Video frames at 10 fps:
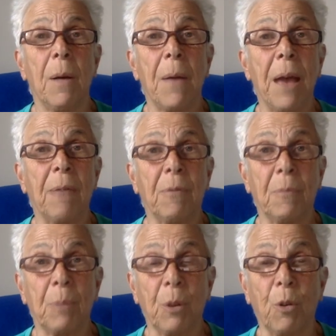have
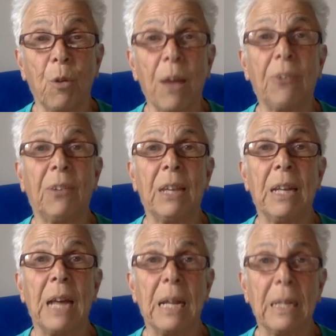
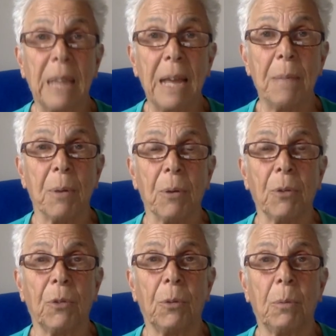progressing
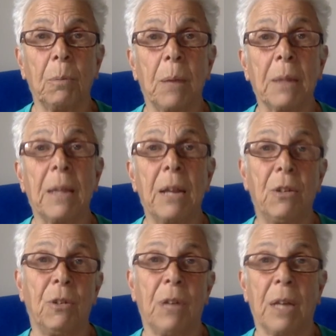labors, but they
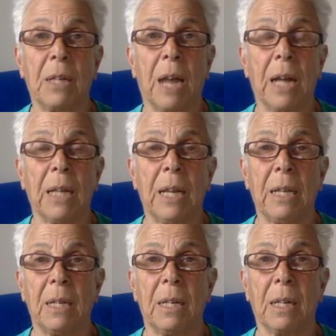do not
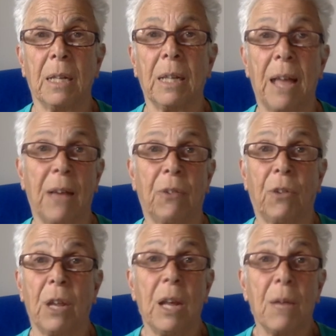dilate until the
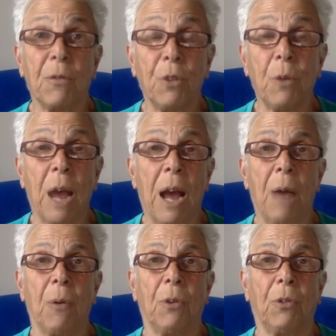last few
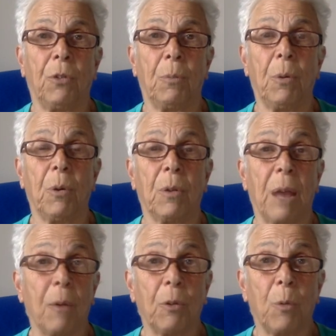hours of birth.
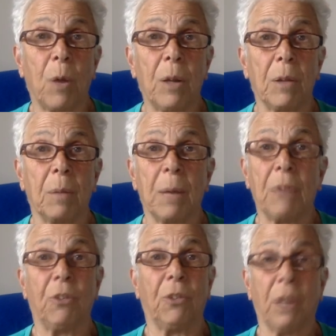I was one of them. I
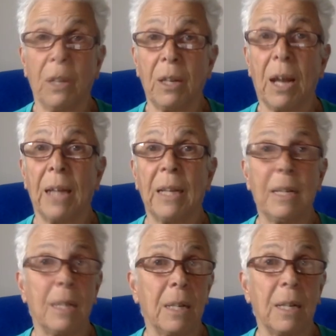just didn't
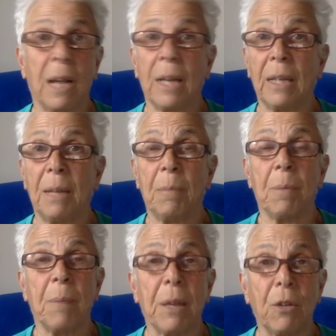dilate,
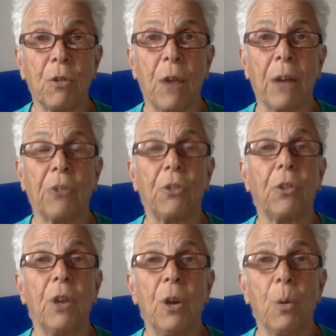but my
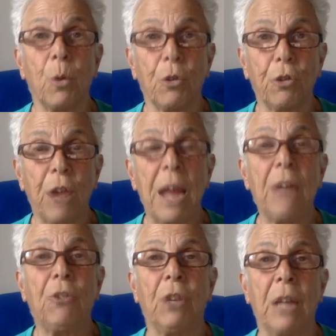contractions were
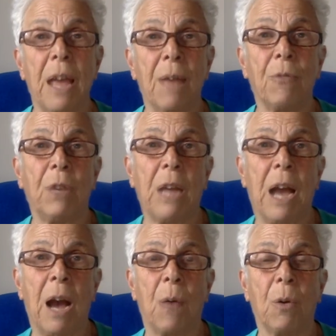changing every
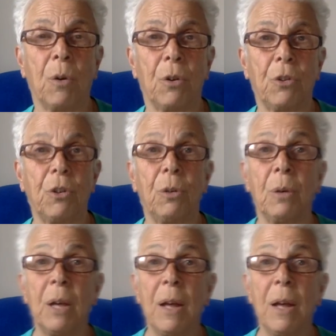hour or two.